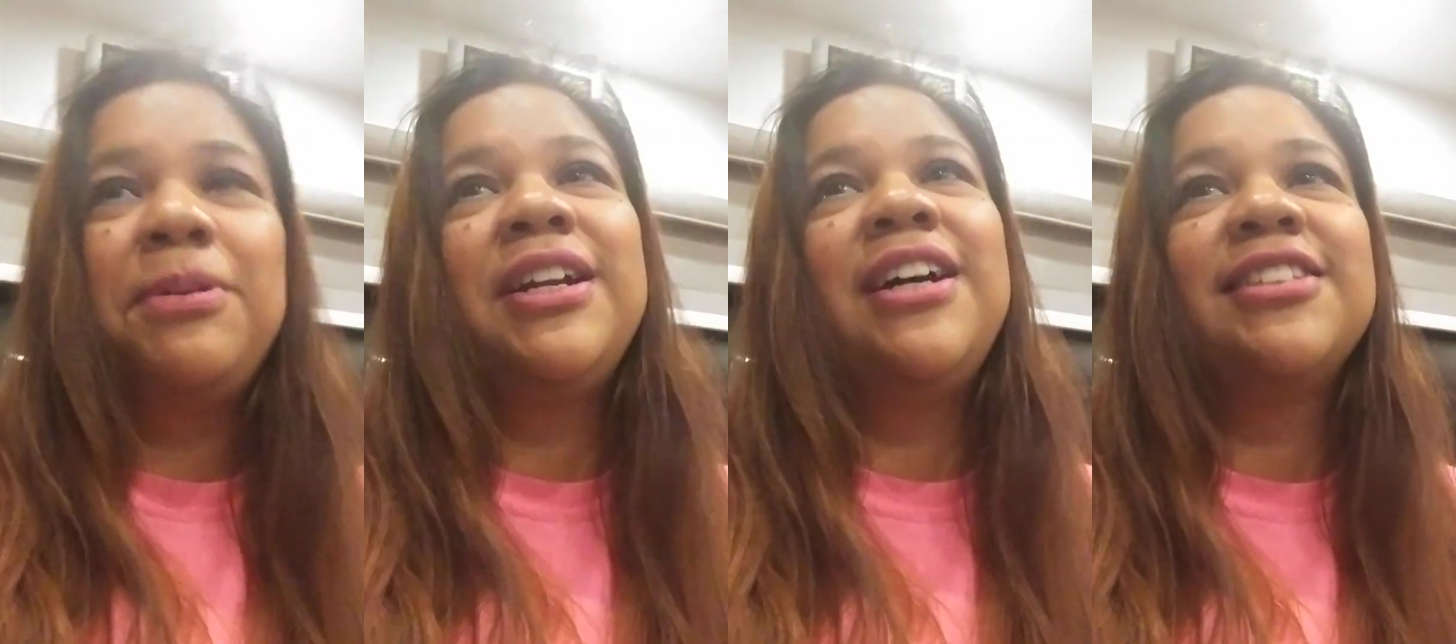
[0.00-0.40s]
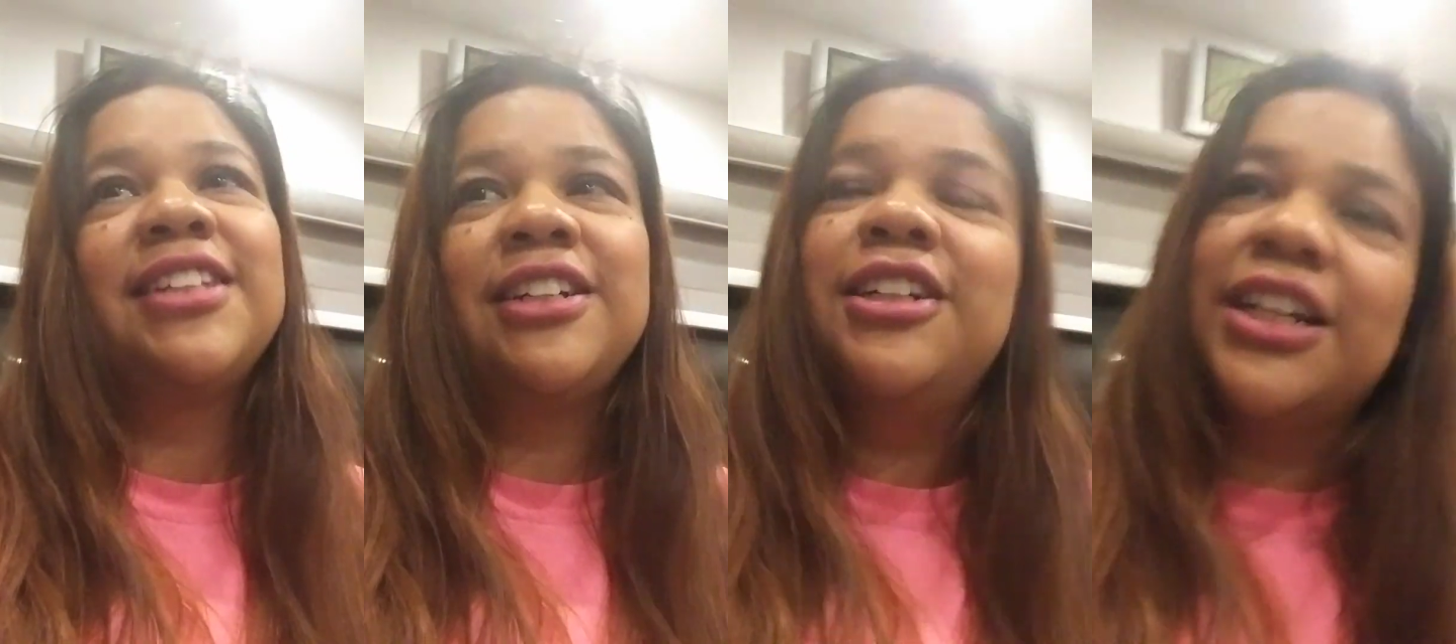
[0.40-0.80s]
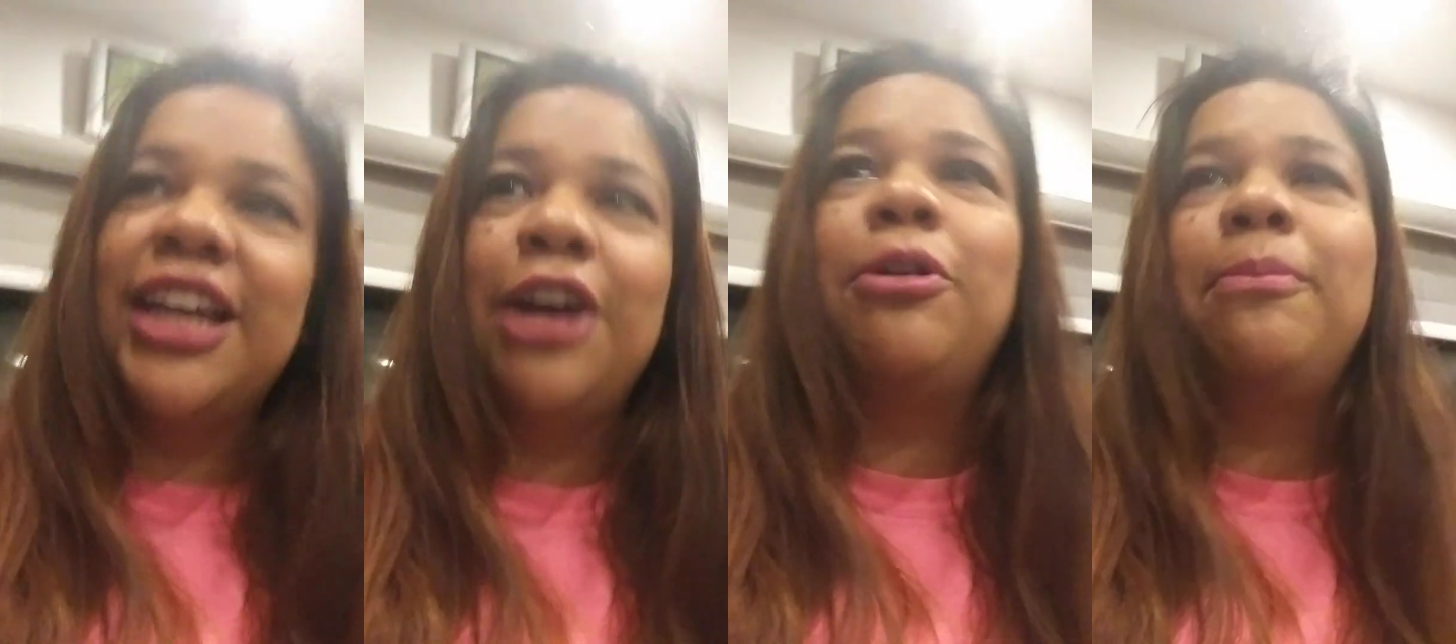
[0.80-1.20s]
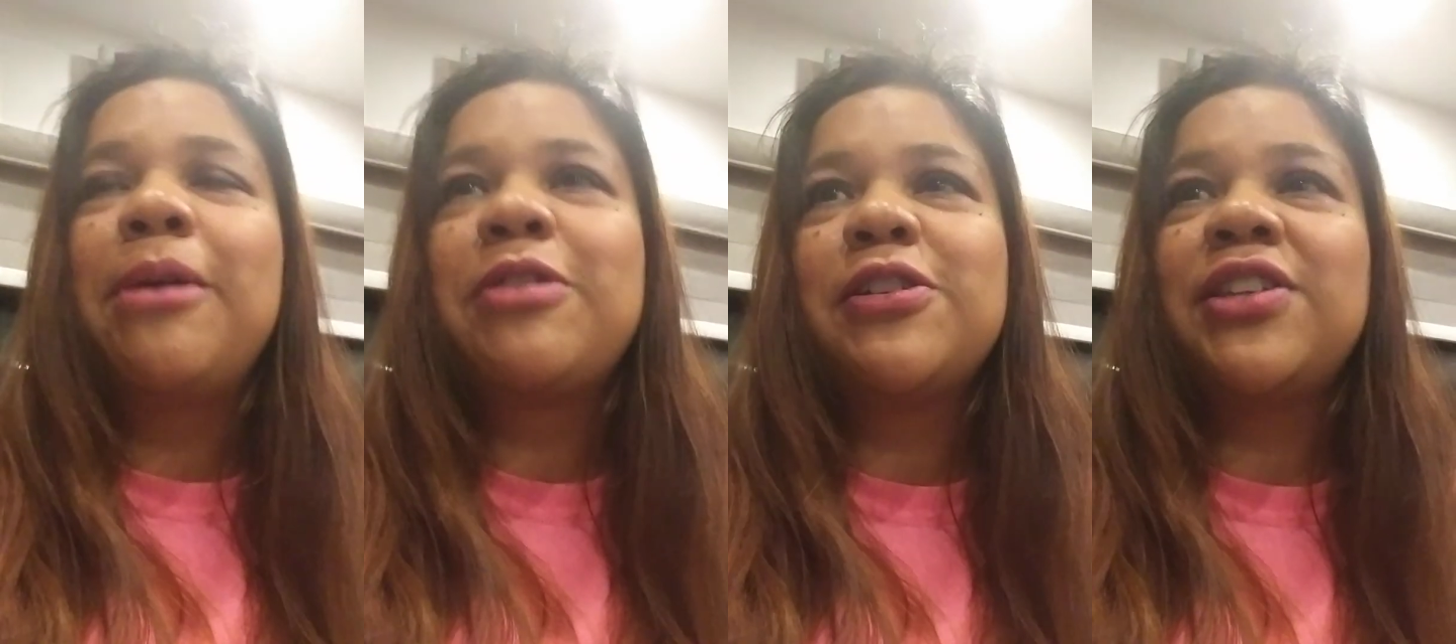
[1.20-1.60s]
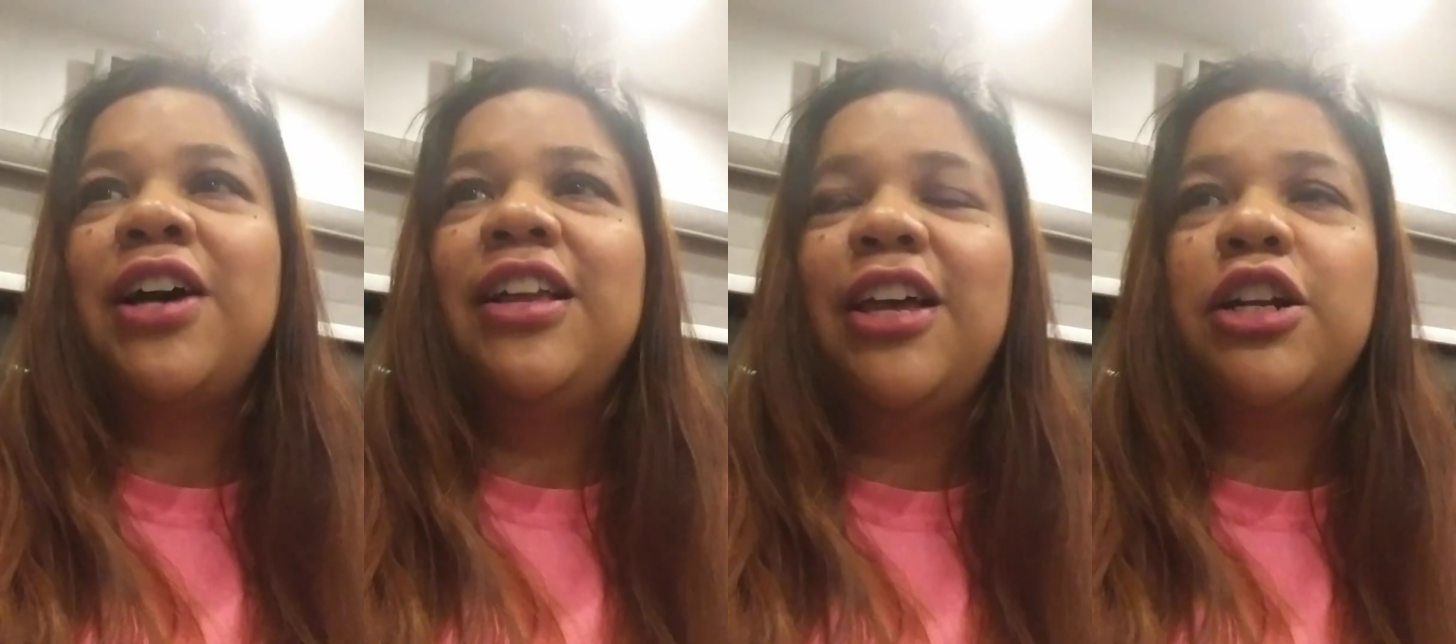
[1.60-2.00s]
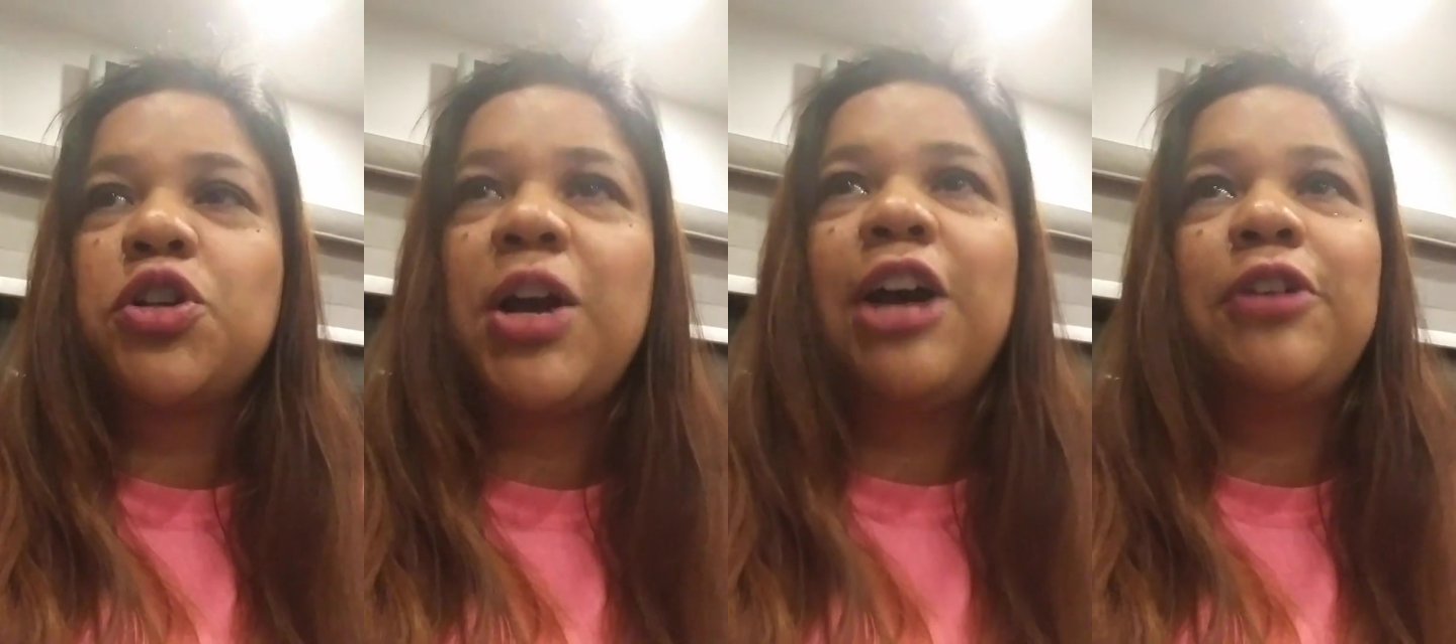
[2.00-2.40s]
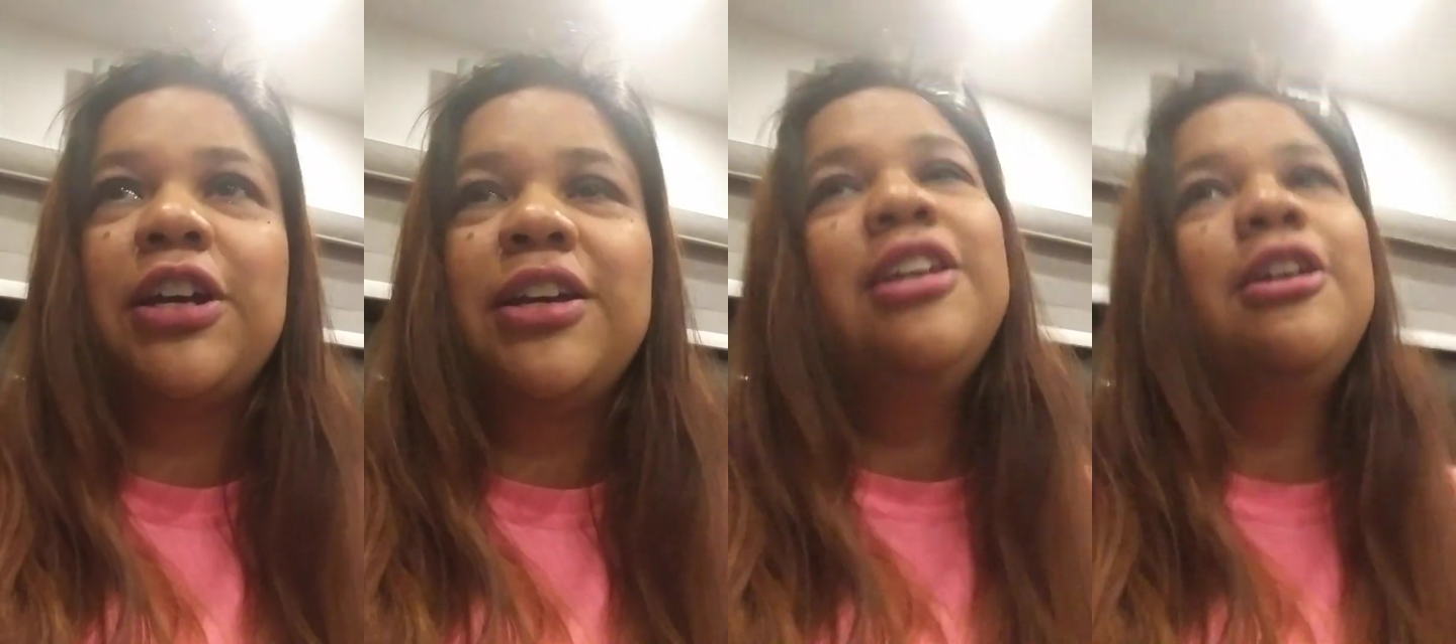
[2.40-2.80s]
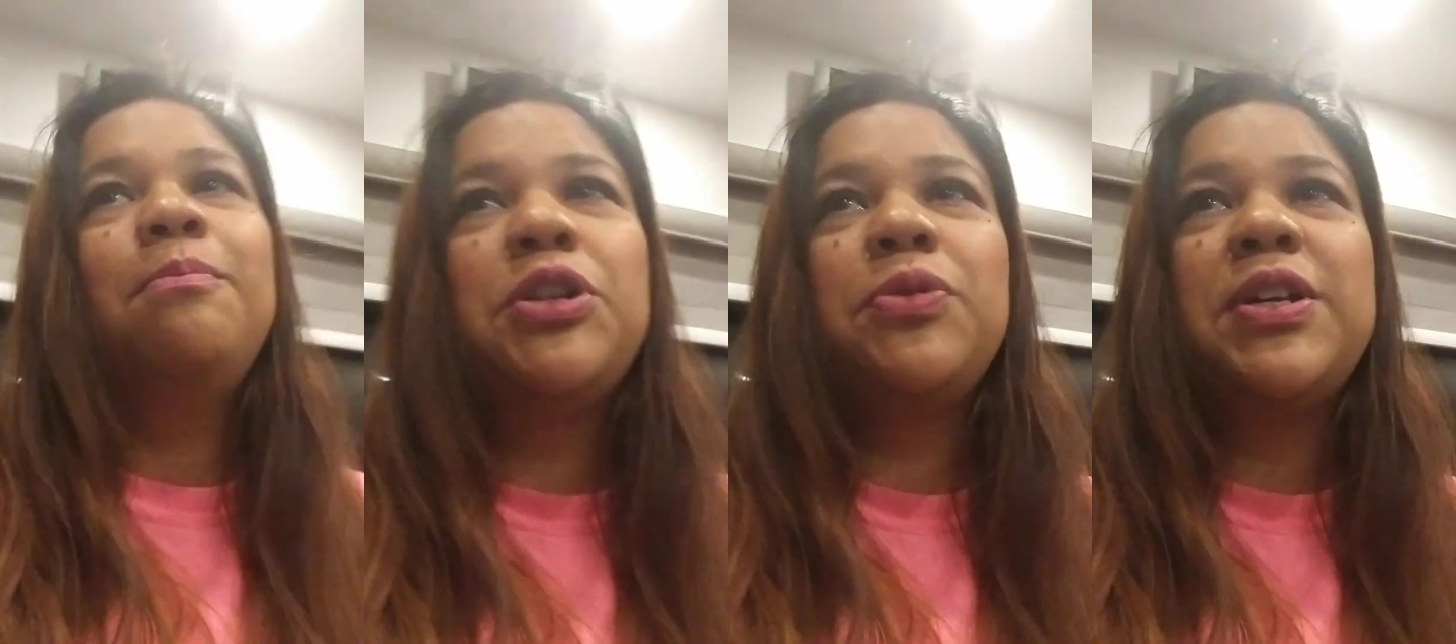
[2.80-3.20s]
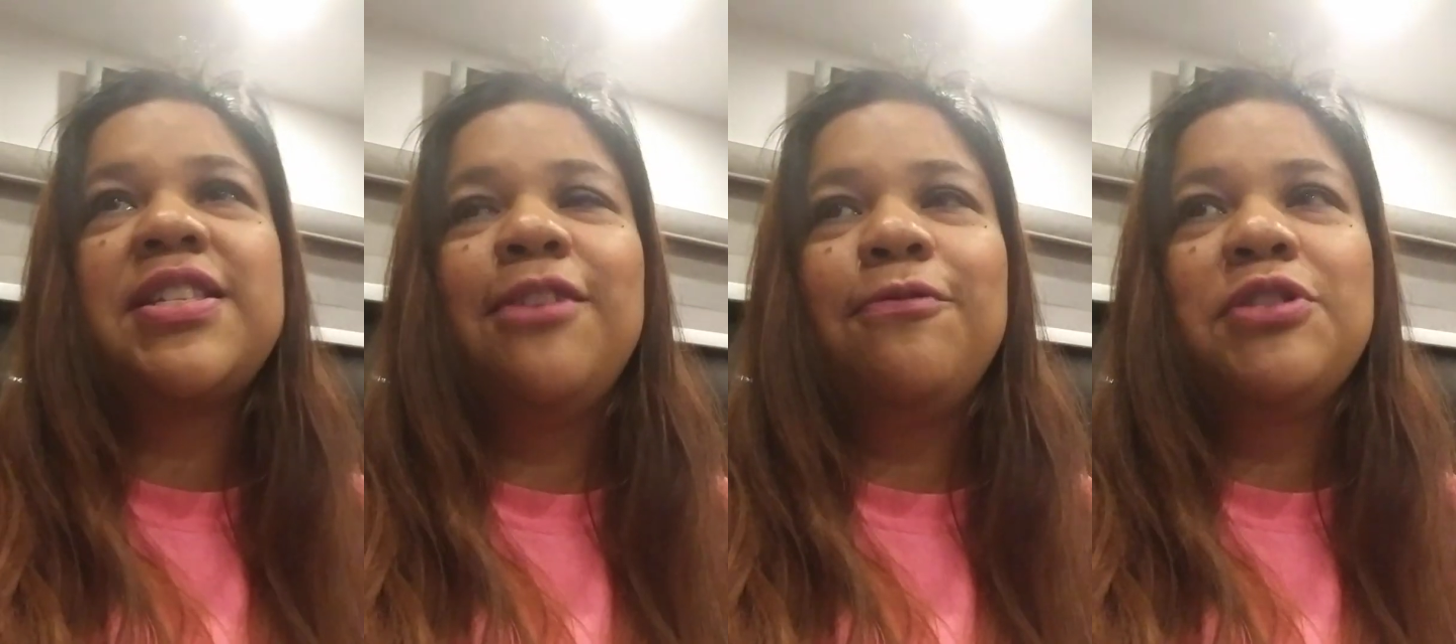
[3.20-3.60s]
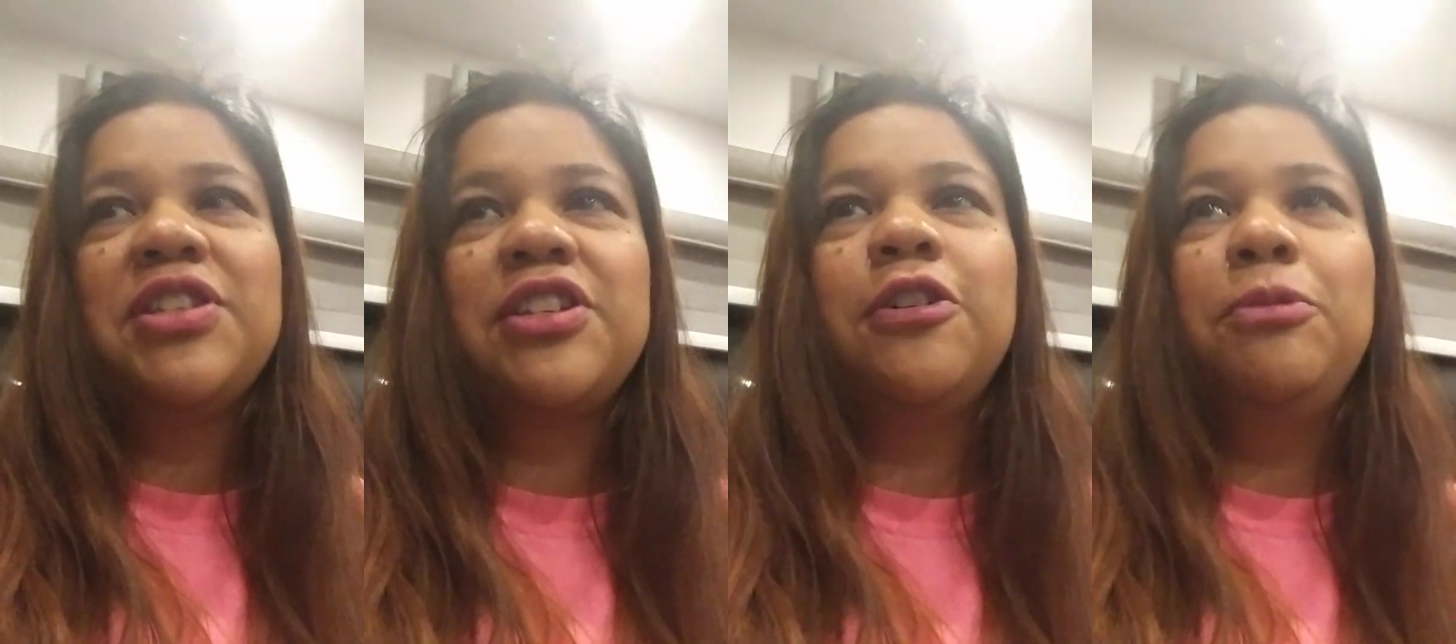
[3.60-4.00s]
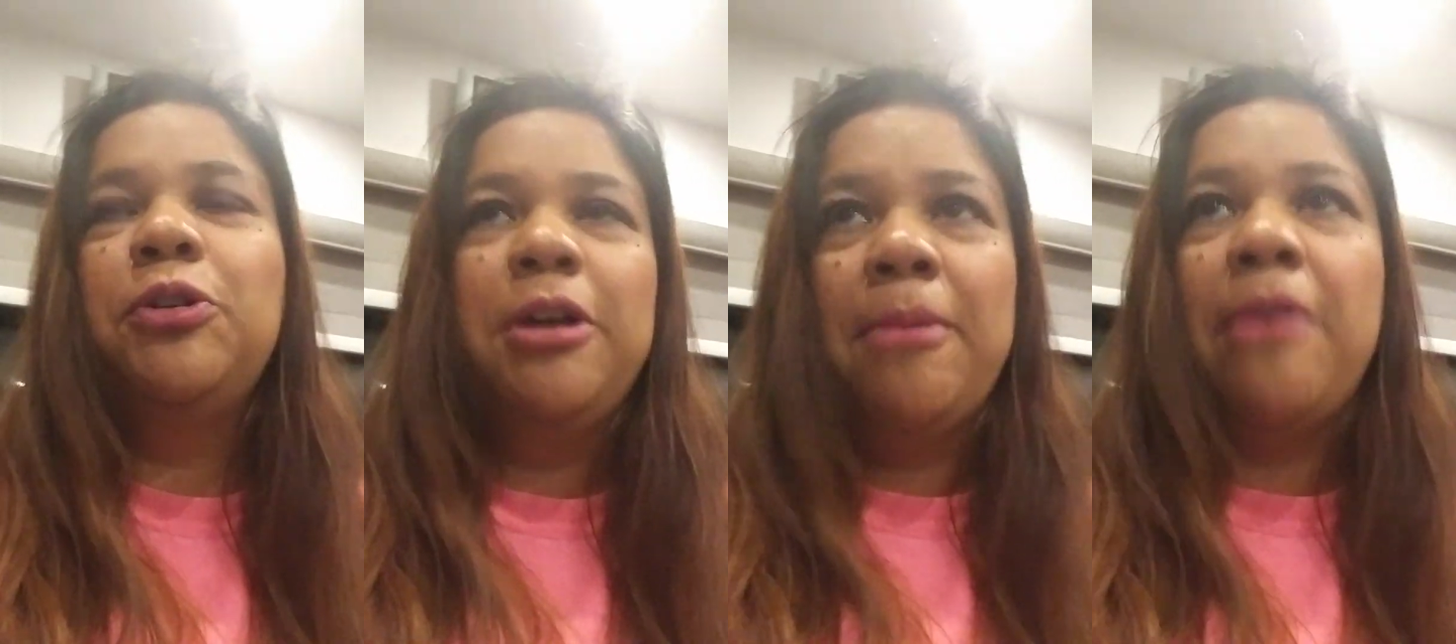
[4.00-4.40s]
but I was okay, well, maybe there's not a lot of traffic between San Francisco and Millbrae.